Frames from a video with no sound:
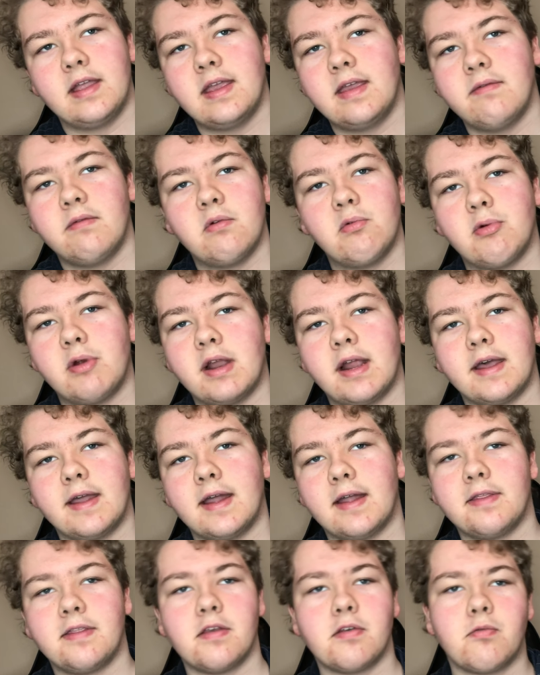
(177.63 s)
Even when I
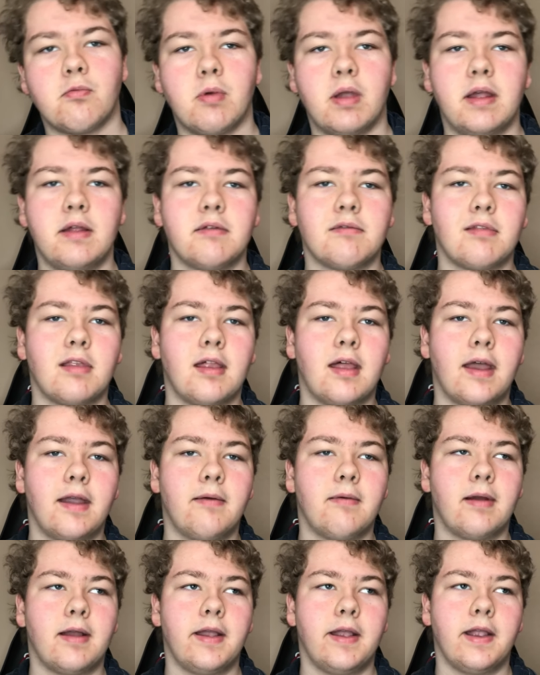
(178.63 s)
got this ring
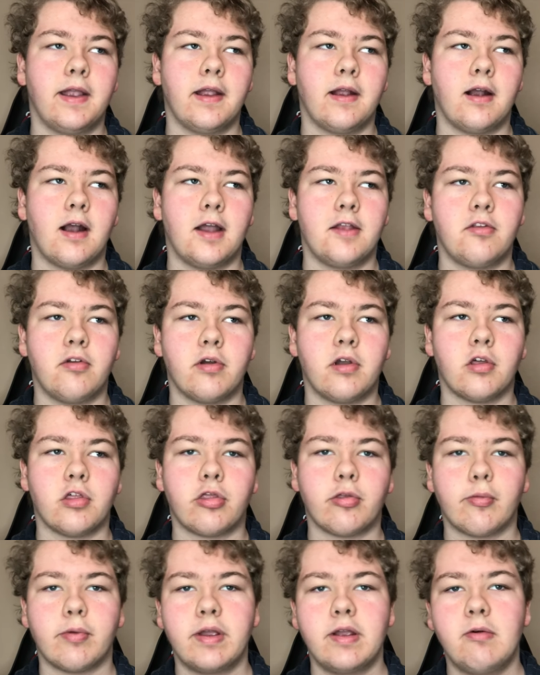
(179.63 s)
light right here, I took a
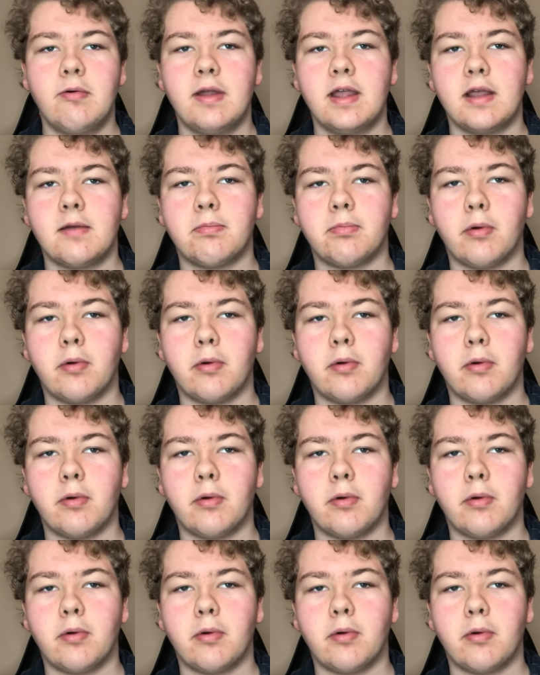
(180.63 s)
three week